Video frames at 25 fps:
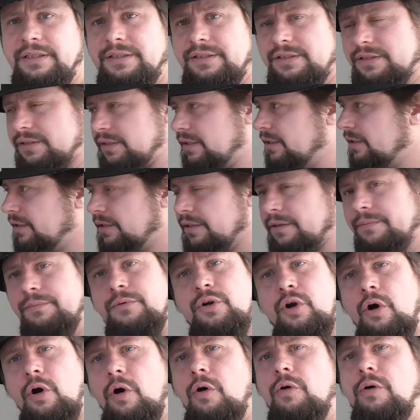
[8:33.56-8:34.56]
is
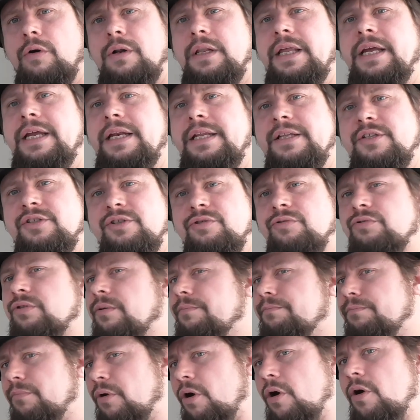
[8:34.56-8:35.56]
correlated to the
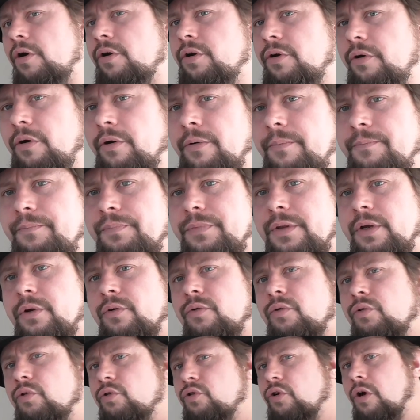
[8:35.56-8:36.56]
murderer
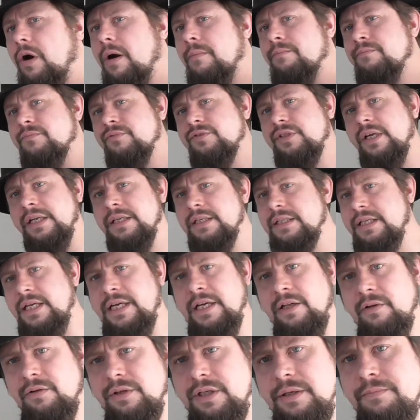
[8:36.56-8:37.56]
who comes and
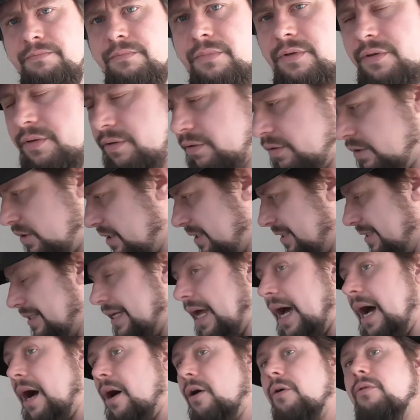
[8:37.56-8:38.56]
kills them, because
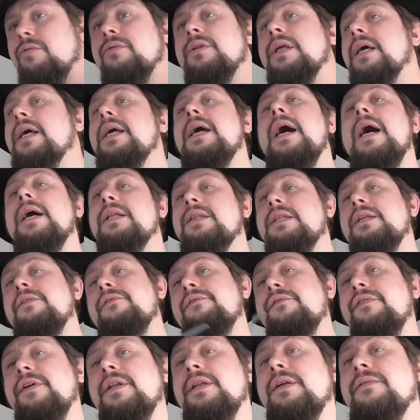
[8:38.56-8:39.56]
now they are
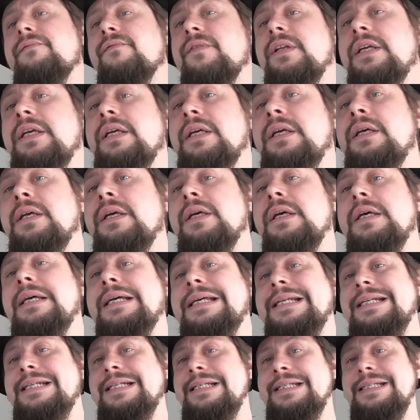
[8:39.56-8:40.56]
definitely
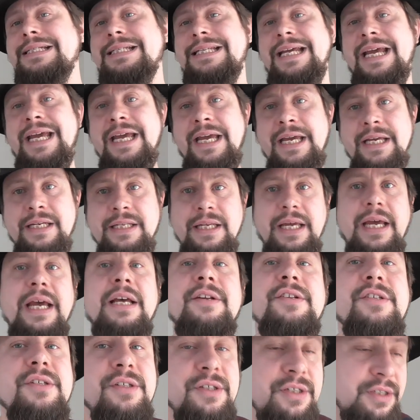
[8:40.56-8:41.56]
dead
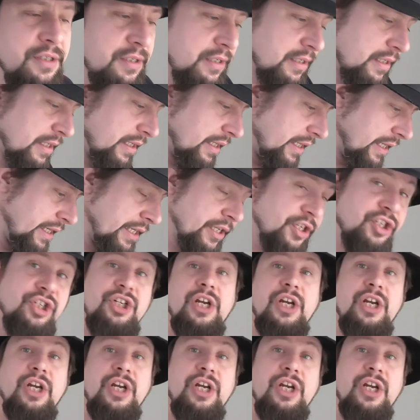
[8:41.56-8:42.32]
as a